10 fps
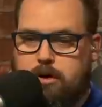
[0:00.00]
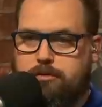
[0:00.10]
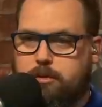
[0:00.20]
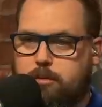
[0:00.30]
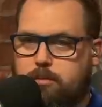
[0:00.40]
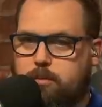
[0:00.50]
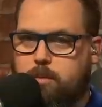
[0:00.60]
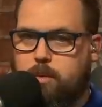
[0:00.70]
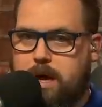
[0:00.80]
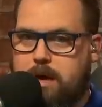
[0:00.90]
also
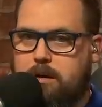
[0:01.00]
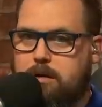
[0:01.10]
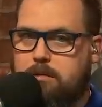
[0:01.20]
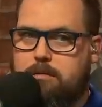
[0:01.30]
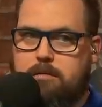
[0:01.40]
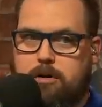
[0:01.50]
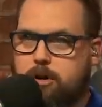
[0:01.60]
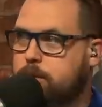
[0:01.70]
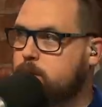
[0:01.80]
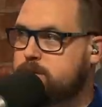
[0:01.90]
when
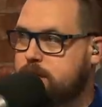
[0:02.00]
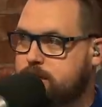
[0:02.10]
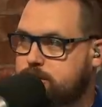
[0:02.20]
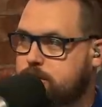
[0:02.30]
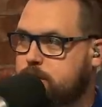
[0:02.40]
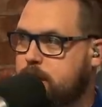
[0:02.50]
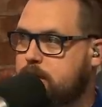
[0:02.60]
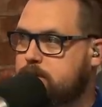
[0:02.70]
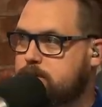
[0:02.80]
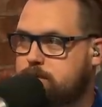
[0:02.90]
Herbert was injured,
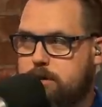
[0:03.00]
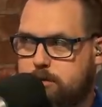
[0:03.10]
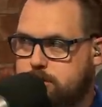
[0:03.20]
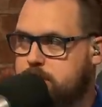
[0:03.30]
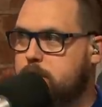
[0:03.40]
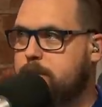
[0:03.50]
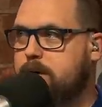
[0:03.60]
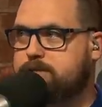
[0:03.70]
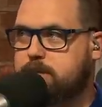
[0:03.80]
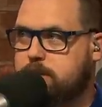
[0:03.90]
and those dump
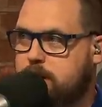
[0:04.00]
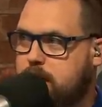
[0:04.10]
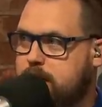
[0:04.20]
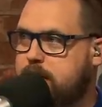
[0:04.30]
offs seemed a lot